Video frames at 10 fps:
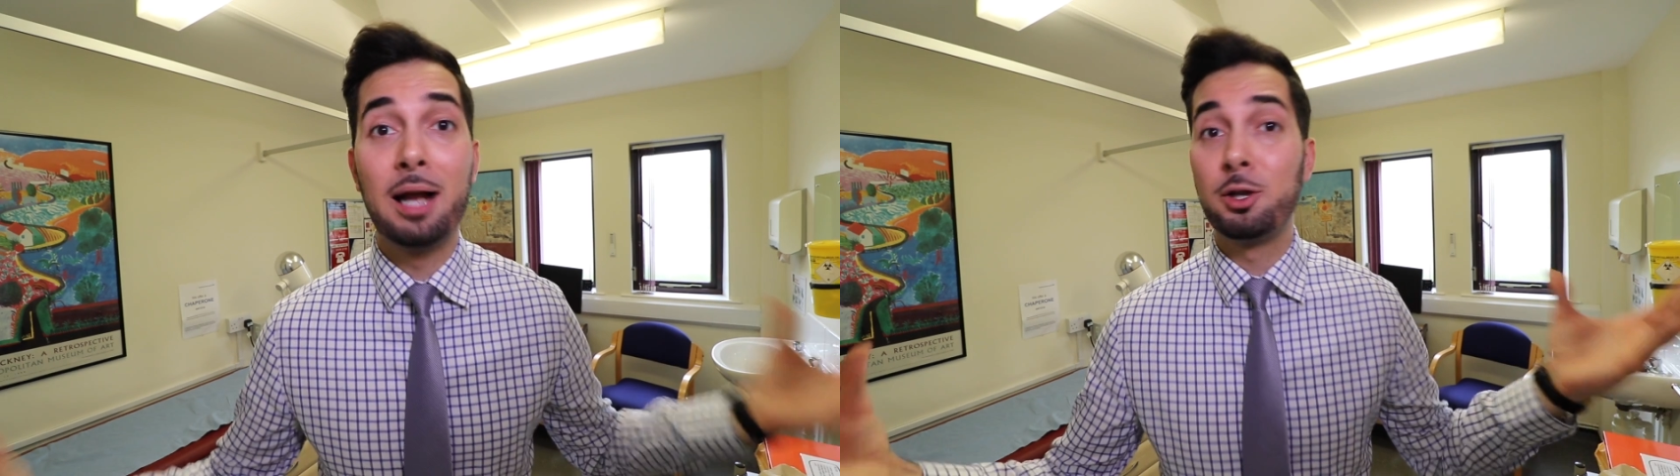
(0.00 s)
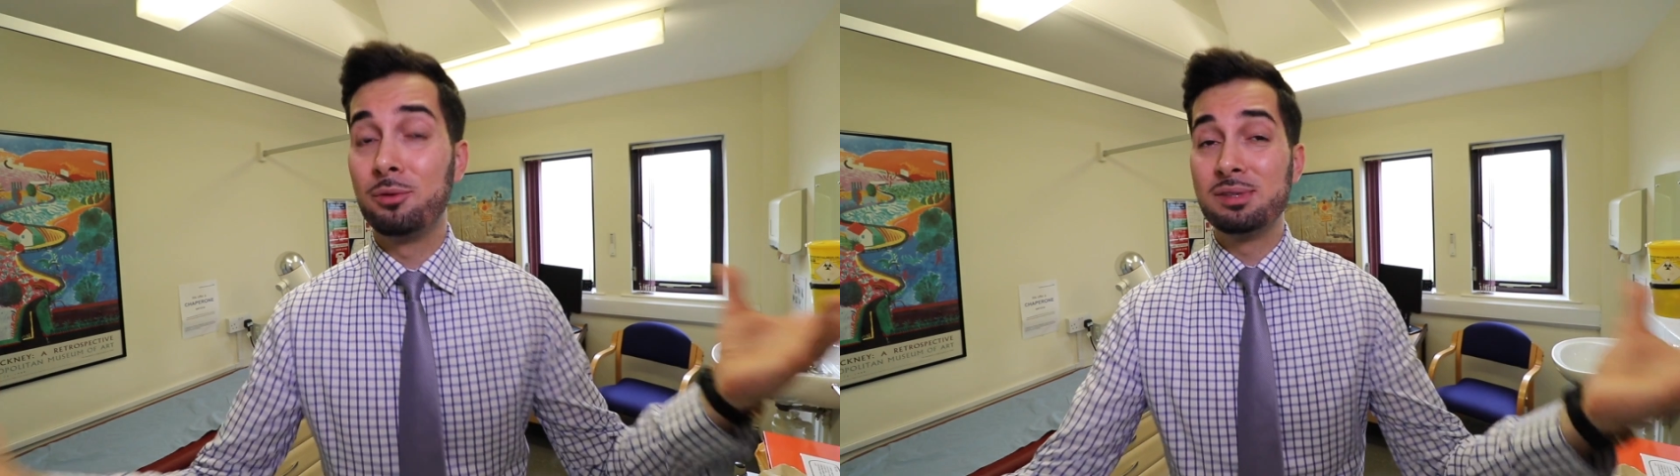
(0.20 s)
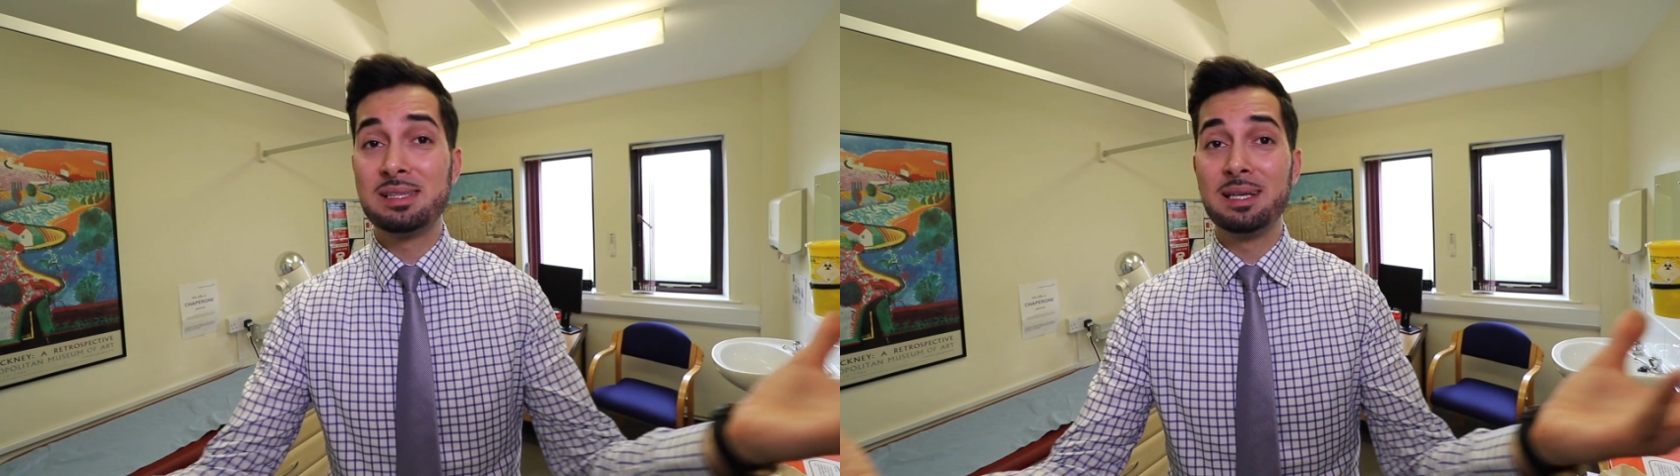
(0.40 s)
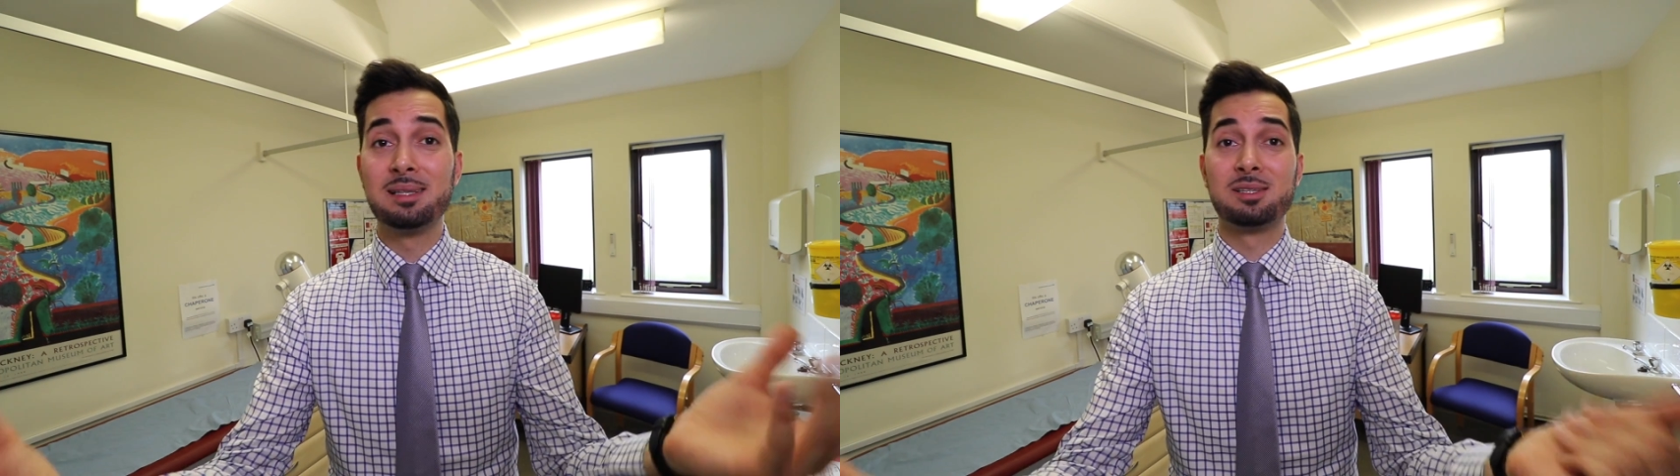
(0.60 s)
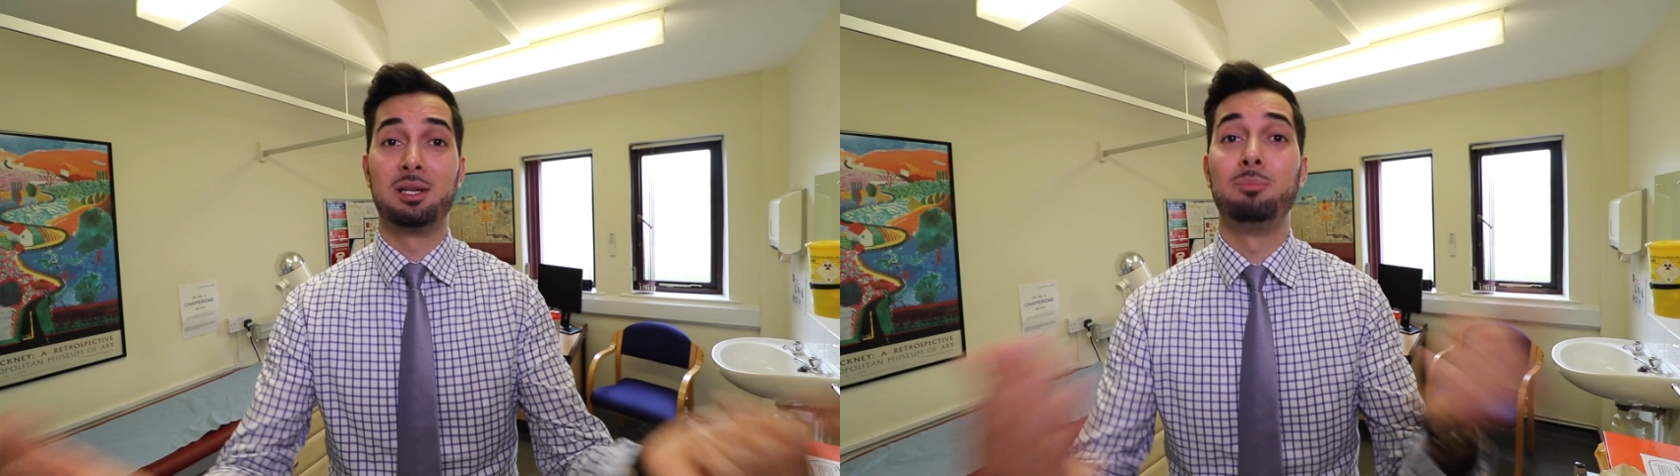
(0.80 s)
I don't even see
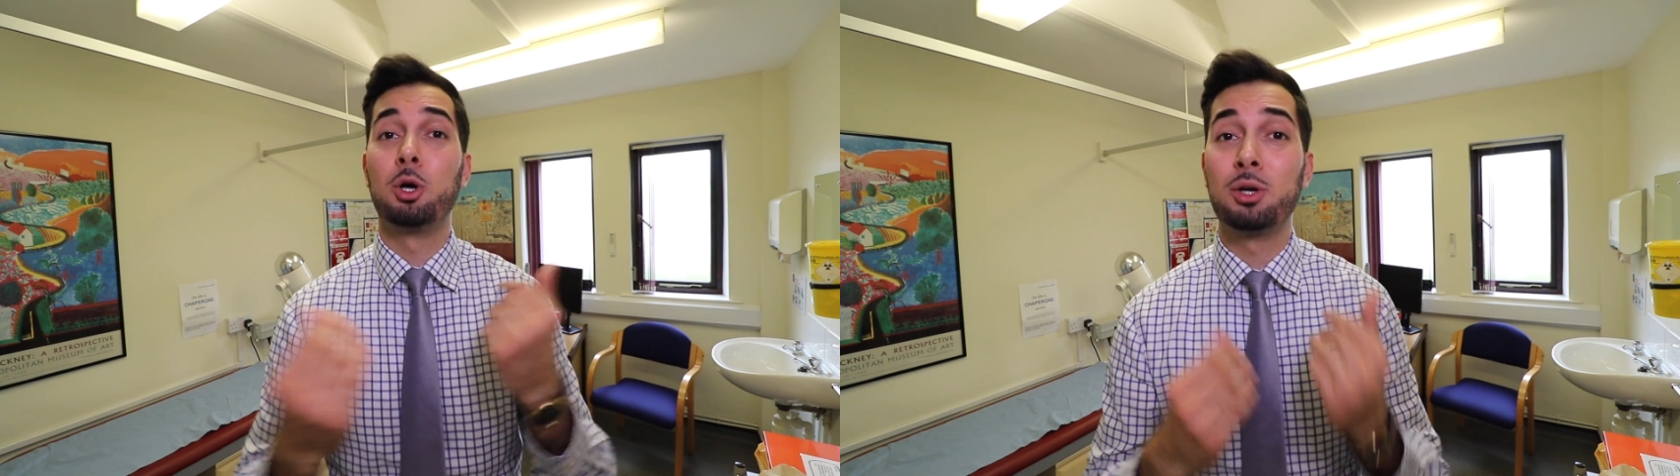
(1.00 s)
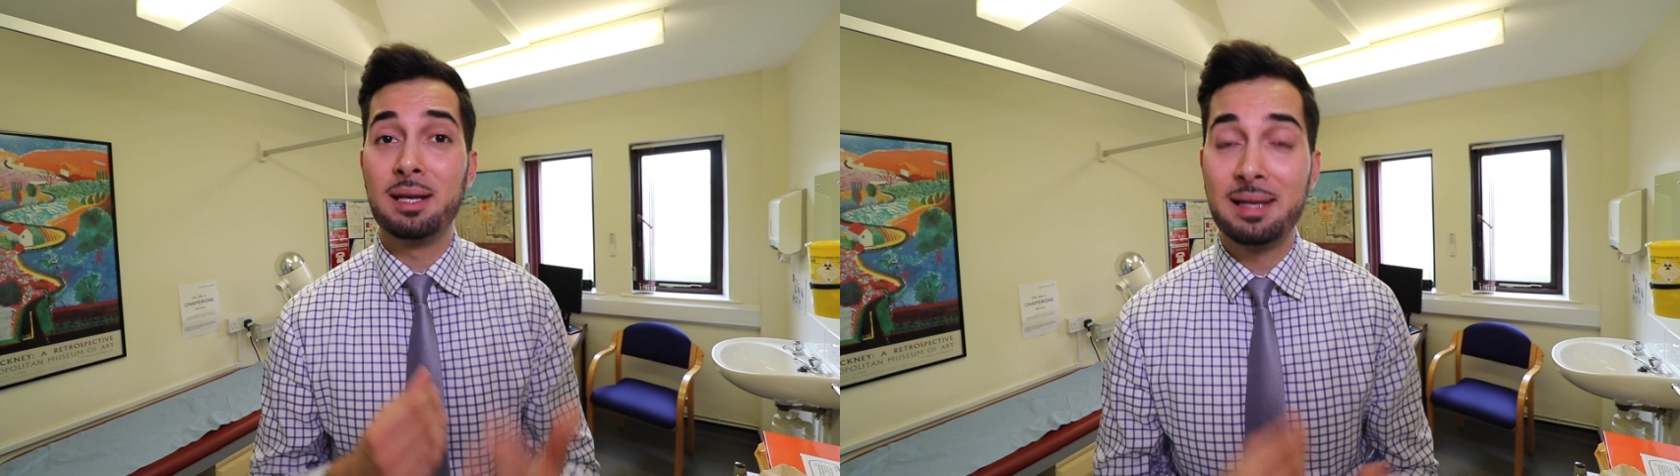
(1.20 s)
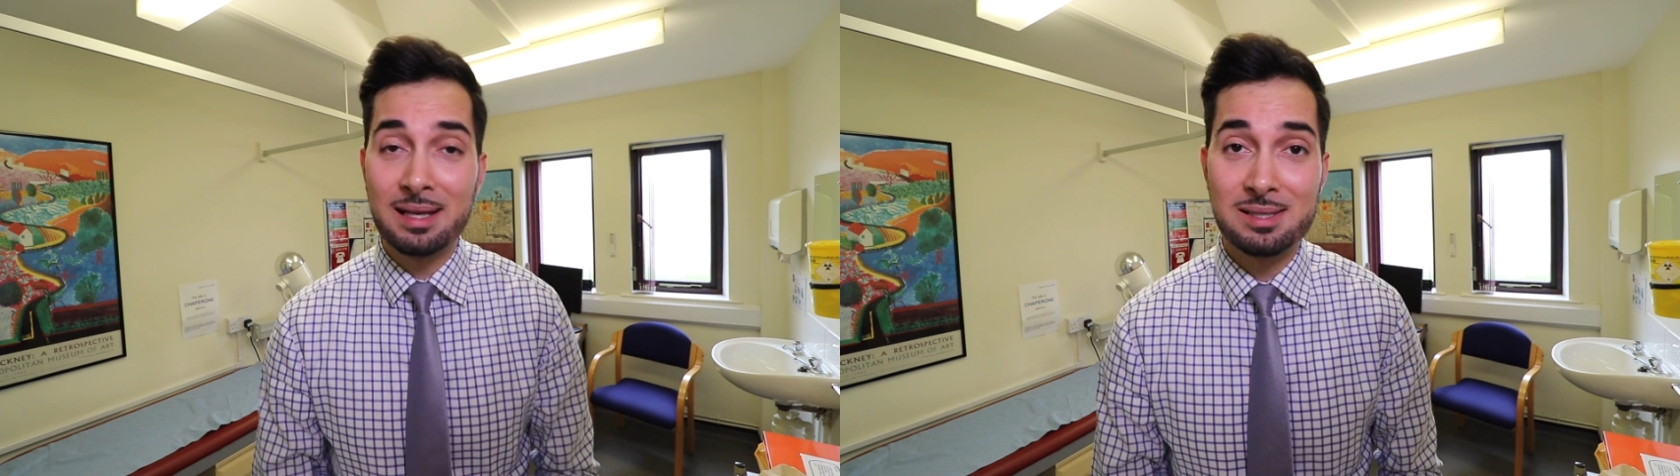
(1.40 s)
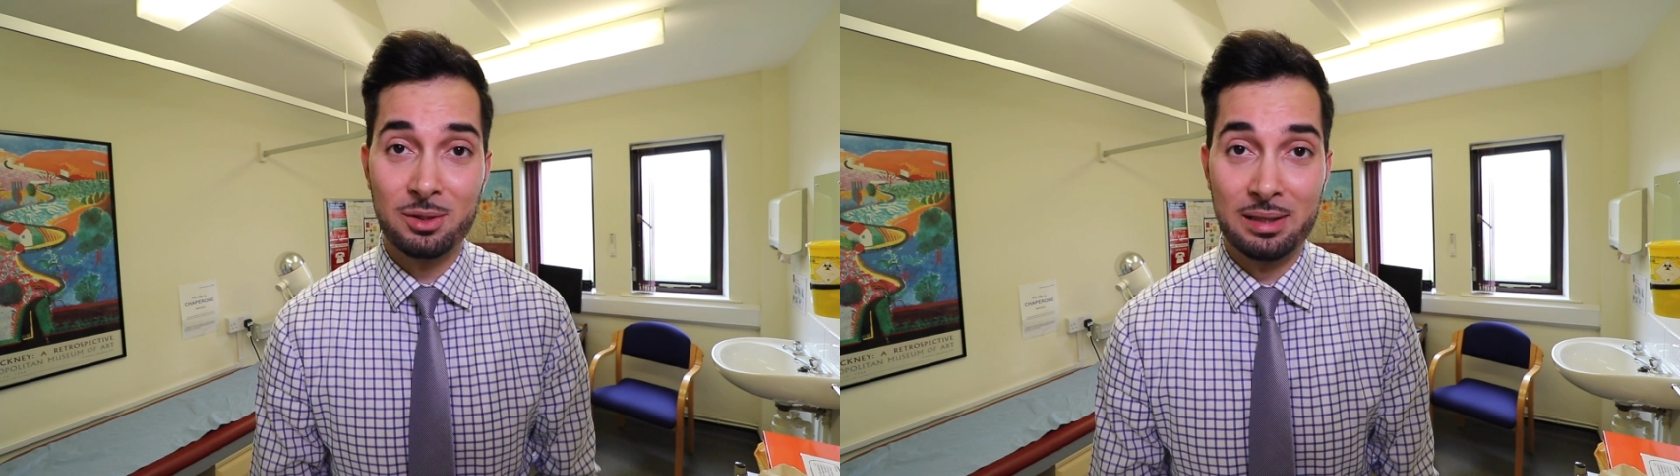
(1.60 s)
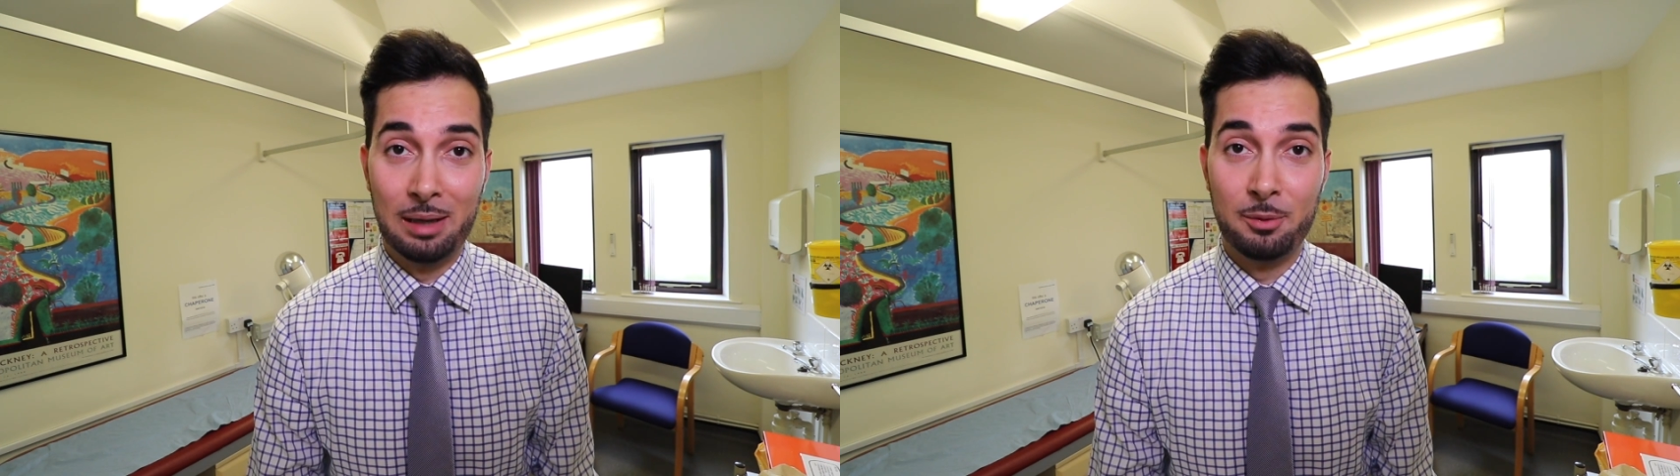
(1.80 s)
the sun. I'm not going to get
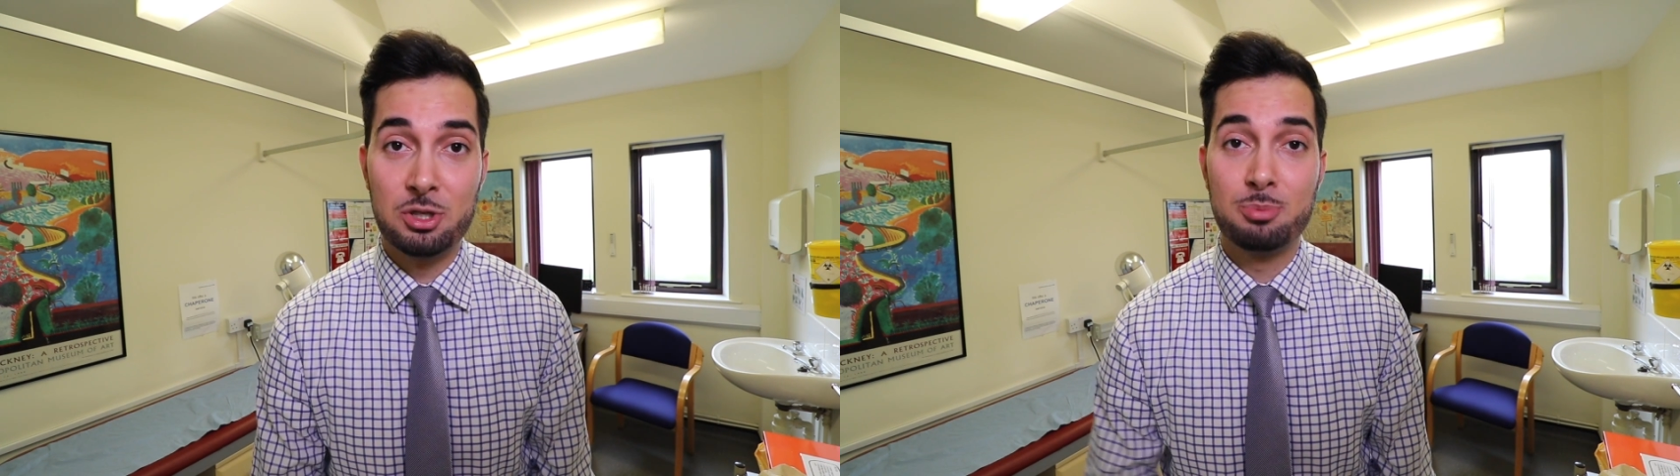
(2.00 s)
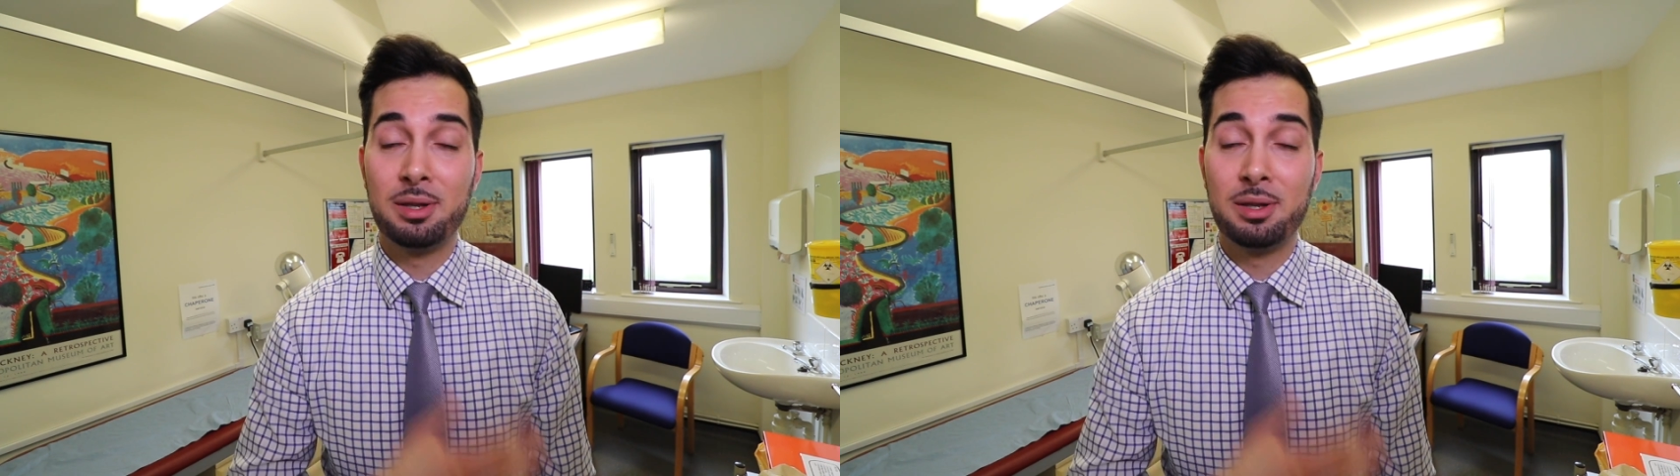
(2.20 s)
sun damage.